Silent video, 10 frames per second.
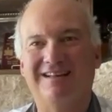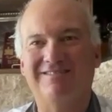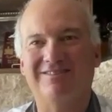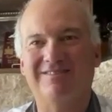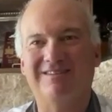
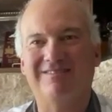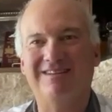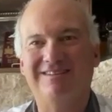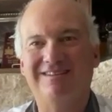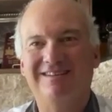So
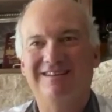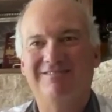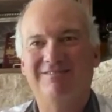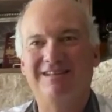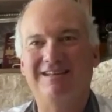we
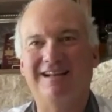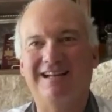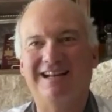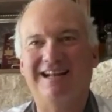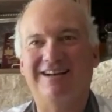
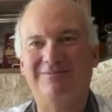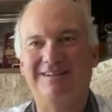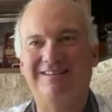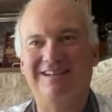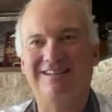gutted it out,
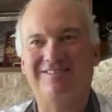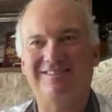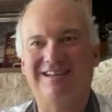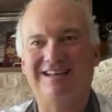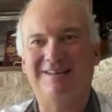but it's